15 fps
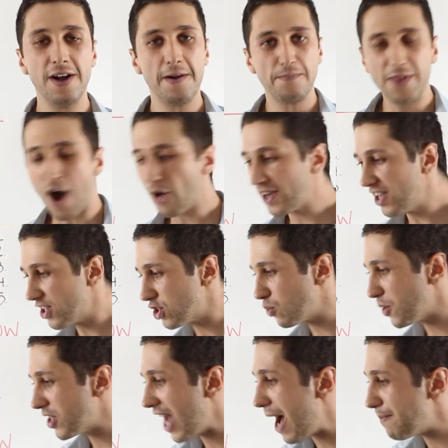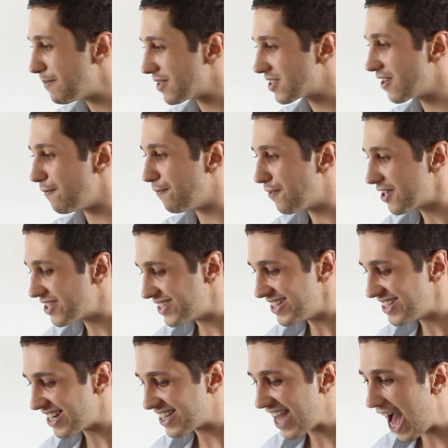Now, here's what happens. The first thing
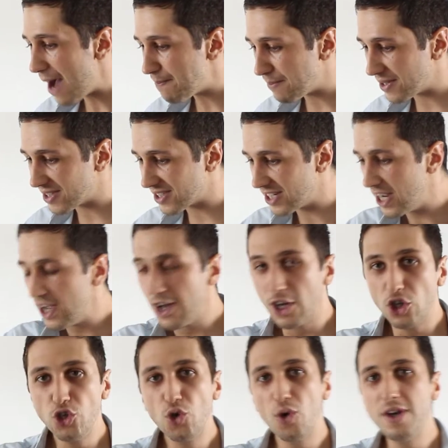that happens, you